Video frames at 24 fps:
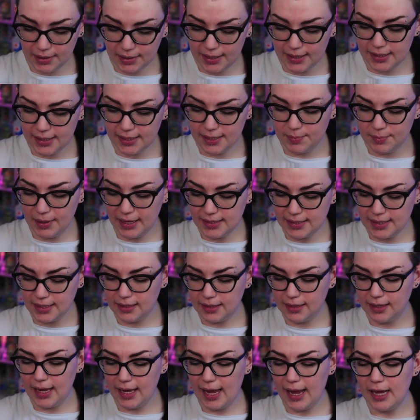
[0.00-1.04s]
but it is
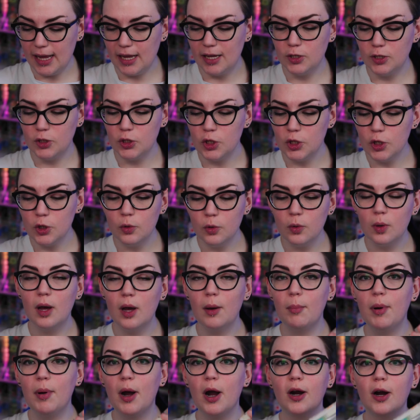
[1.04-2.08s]
basically a
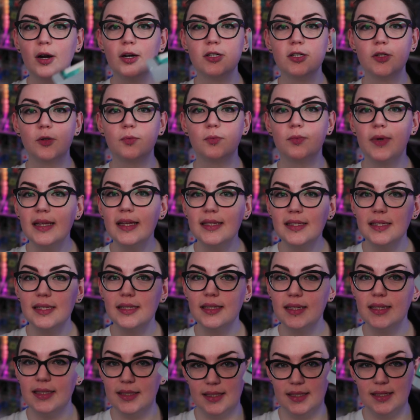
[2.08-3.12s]
two-part
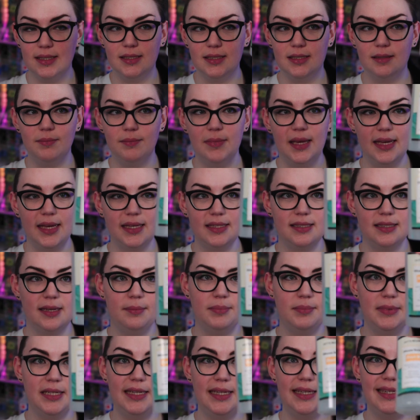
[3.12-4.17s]
resin system,
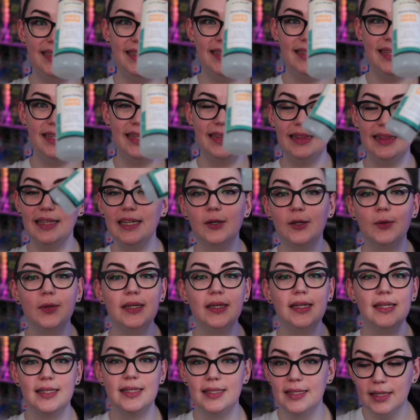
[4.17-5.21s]
except it is
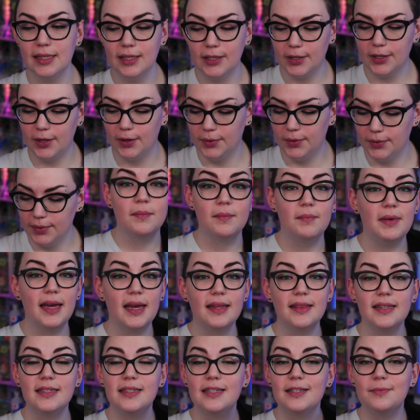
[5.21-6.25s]
liquid silicone. Yeah,
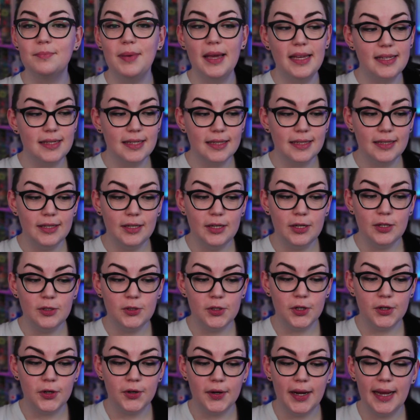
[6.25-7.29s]
this is basically
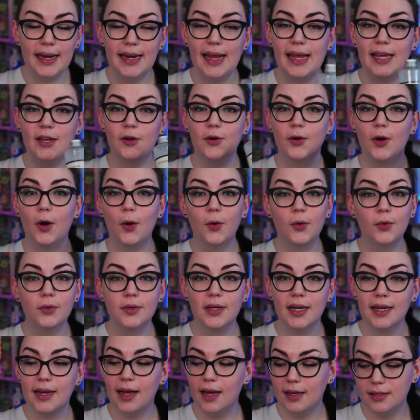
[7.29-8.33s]
to create your
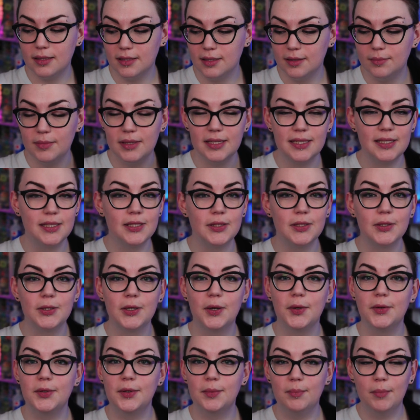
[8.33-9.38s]
own custom
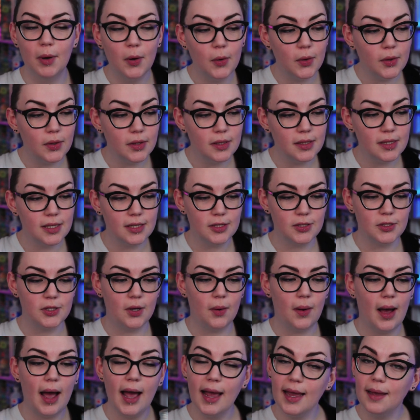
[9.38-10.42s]
silicone mold,
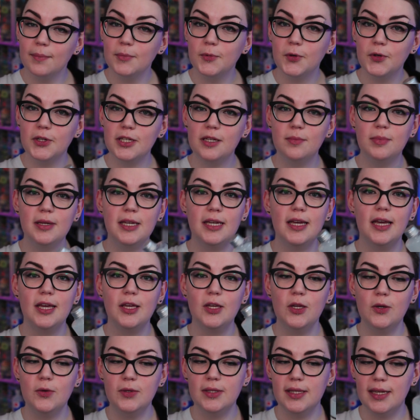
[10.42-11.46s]
so I am going to be
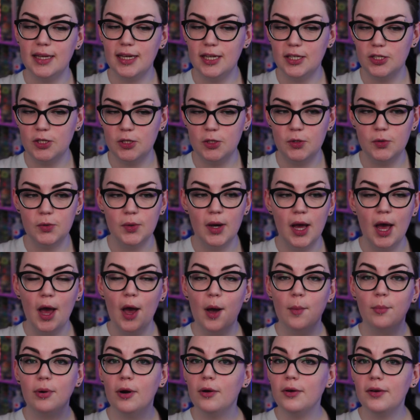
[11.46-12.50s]
using it to
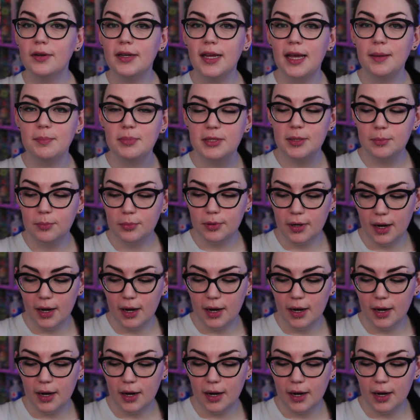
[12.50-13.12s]
prototype some